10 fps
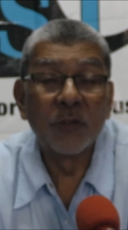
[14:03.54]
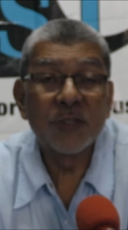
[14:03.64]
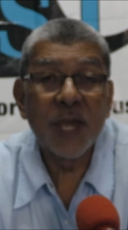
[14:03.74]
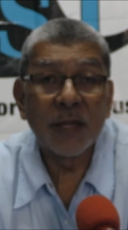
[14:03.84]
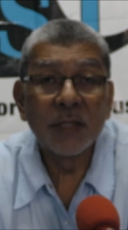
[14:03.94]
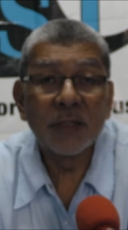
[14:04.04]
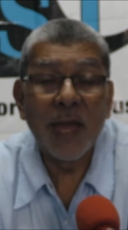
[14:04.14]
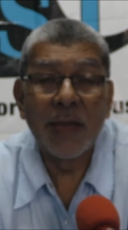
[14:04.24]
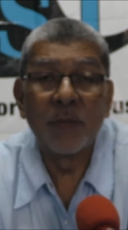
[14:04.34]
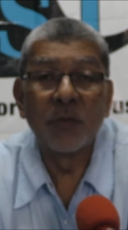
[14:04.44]
the second
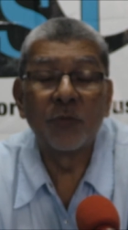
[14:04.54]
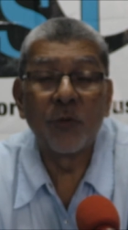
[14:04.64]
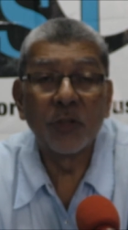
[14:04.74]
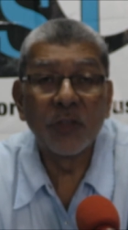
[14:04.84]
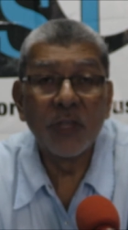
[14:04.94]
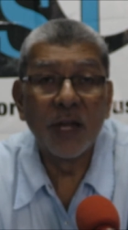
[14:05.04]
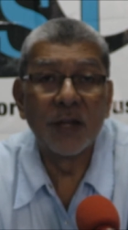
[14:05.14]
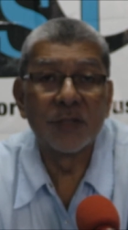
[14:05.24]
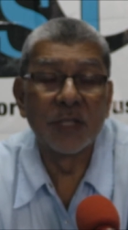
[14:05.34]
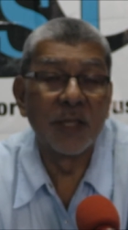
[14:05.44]
time in 40
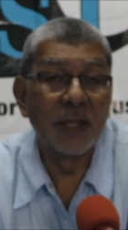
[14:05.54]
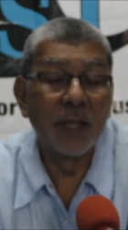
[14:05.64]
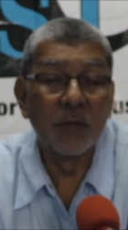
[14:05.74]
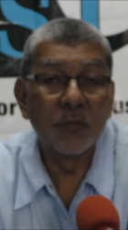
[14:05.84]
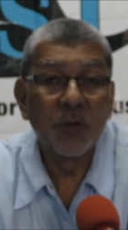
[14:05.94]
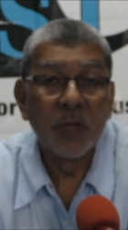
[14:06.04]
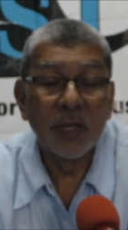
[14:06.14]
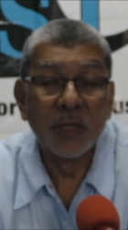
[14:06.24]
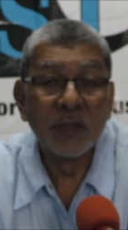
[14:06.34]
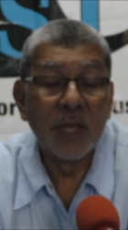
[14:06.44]
years, and they live
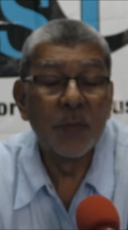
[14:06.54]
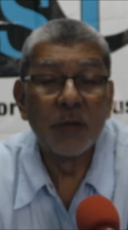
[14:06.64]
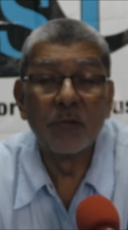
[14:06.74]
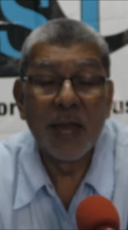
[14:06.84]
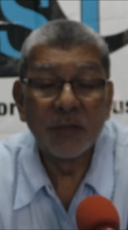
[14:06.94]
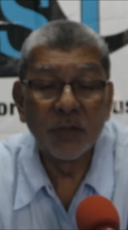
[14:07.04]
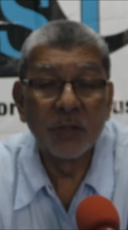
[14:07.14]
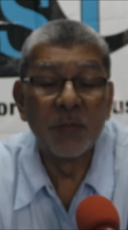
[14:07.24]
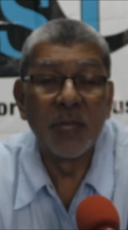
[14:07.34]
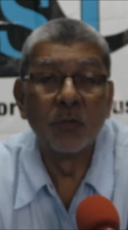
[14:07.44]
in Debe right on
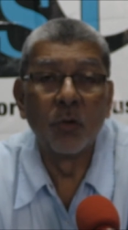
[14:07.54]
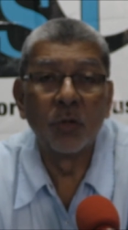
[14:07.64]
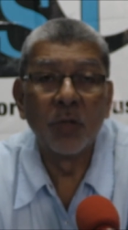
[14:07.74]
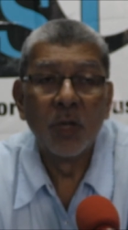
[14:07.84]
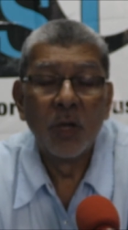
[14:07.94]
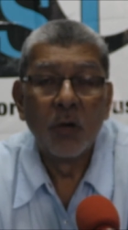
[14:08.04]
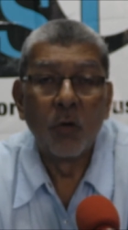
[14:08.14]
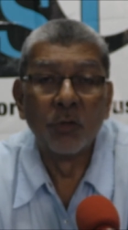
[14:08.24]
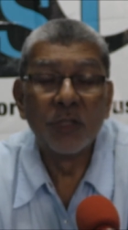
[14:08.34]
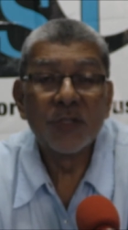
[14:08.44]
the main road,
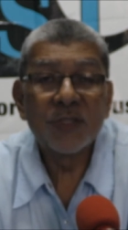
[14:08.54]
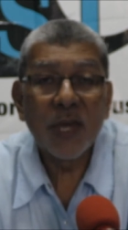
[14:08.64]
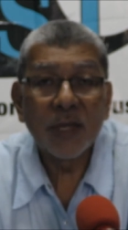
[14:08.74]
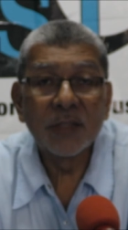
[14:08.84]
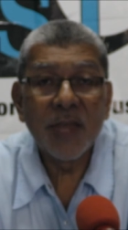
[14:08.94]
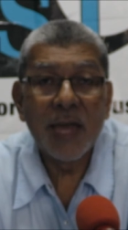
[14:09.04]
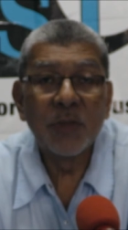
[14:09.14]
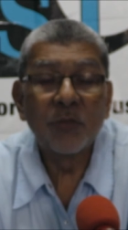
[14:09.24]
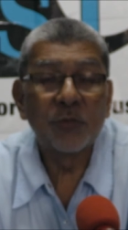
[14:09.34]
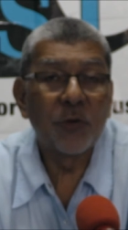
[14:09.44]
only the second
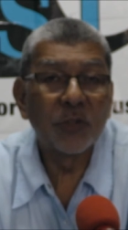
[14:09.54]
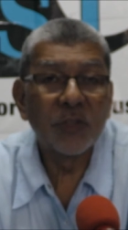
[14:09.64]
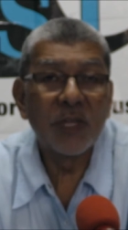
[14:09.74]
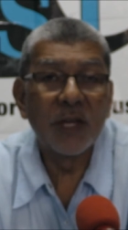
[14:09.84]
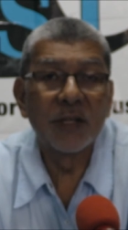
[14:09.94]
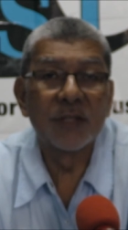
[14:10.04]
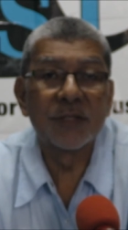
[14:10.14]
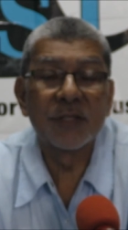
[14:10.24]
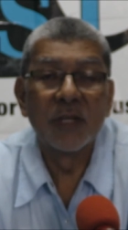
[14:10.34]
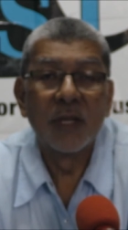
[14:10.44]
time in 40
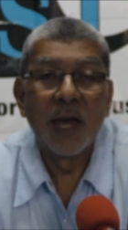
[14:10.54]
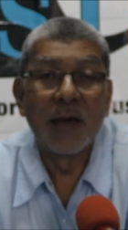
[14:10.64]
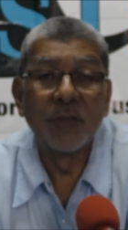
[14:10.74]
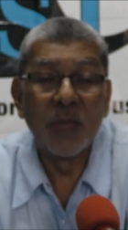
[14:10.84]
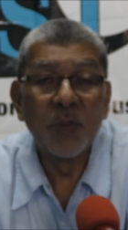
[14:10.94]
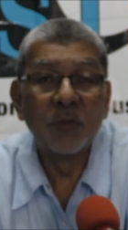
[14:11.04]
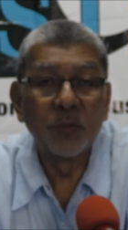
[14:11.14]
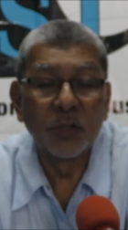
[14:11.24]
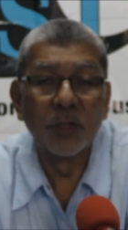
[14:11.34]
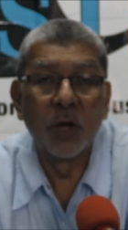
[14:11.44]
years have they been
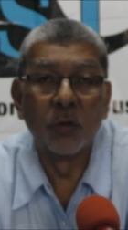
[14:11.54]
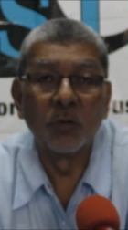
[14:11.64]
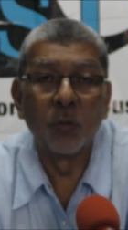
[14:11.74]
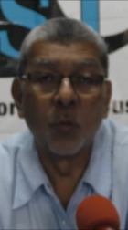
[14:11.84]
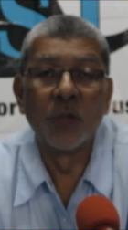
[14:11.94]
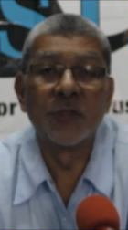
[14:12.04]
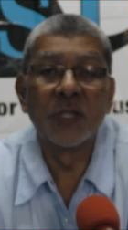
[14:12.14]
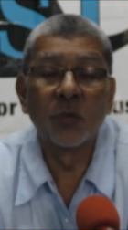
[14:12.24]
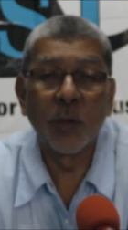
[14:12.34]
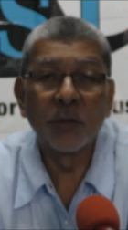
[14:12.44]
flooded out, once
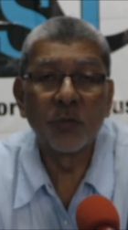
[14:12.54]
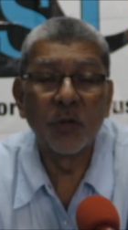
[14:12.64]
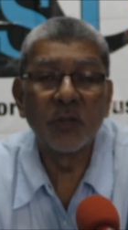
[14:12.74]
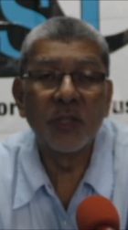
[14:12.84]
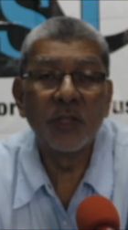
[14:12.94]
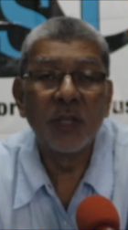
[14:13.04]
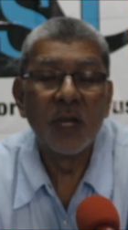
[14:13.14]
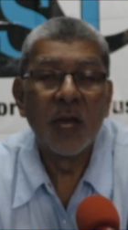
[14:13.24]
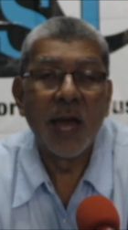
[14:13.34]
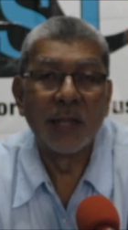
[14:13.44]
in 2014
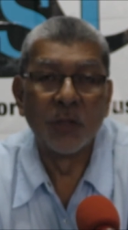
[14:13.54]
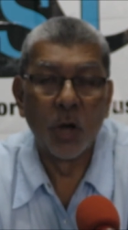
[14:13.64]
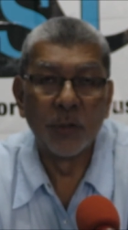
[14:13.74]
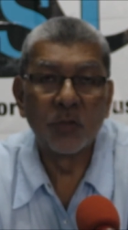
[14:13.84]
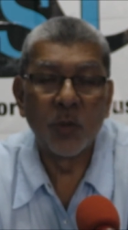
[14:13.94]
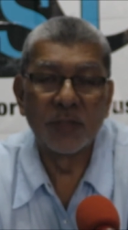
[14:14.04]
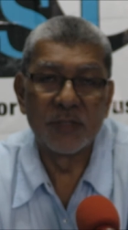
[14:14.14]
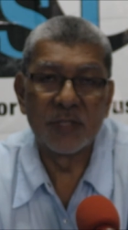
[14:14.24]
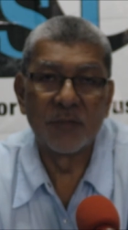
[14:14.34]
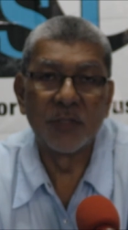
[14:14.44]
and now in
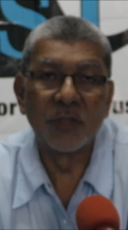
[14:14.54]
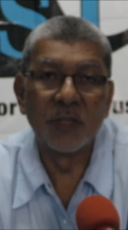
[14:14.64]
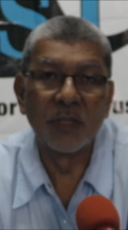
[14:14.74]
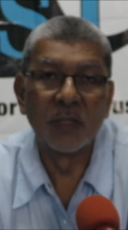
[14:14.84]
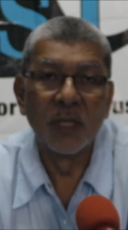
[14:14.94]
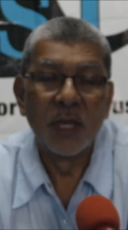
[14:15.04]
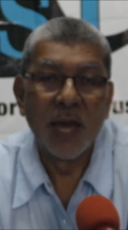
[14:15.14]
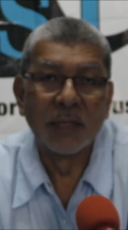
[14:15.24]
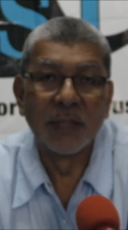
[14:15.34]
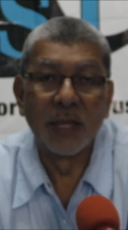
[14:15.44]
2017.
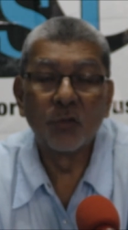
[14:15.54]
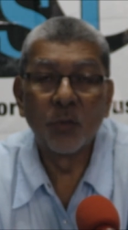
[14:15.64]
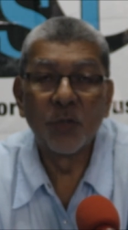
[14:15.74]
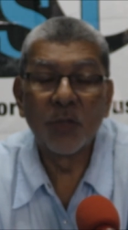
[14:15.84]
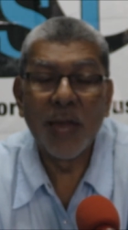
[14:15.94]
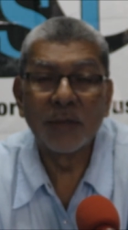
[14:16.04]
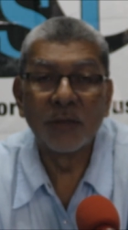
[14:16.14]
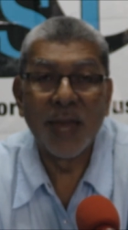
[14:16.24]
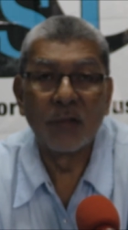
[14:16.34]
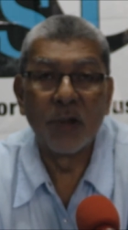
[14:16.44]
And they attribute
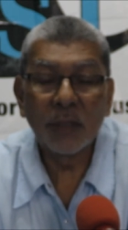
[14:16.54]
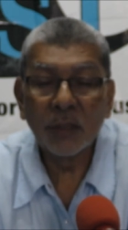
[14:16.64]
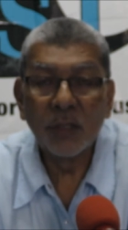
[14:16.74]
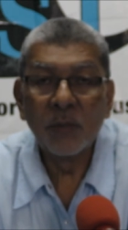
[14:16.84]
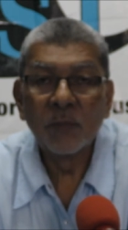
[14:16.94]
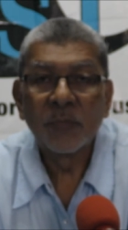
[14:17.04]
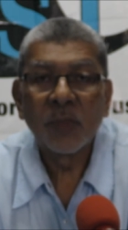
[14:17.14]
that directly